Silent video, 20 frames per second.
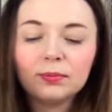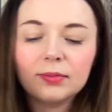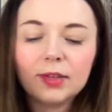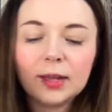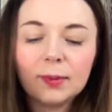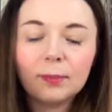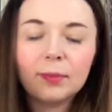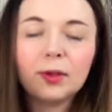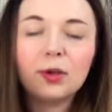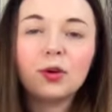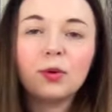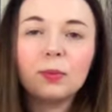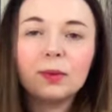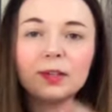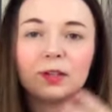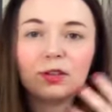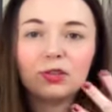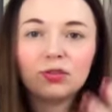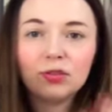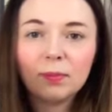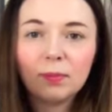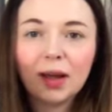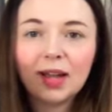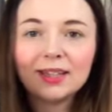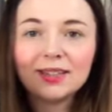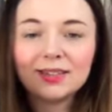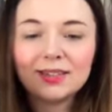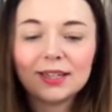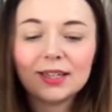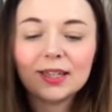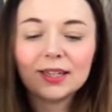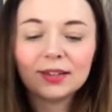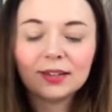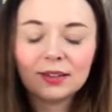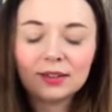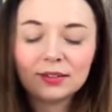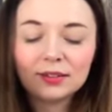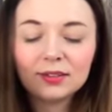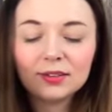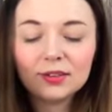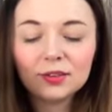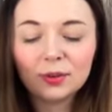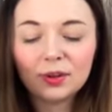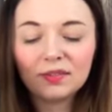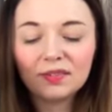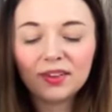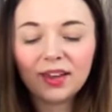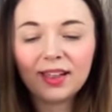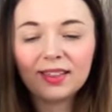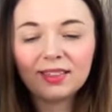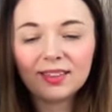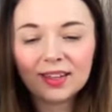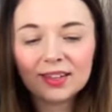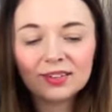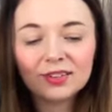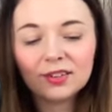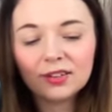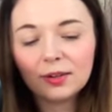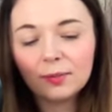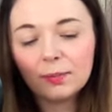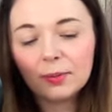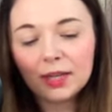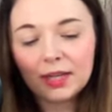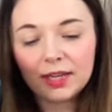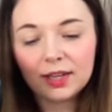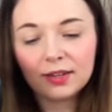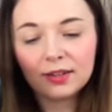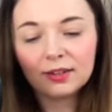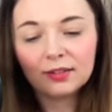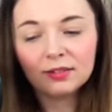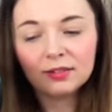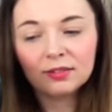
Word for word: it becoming dramatic. So I feel like that's going to be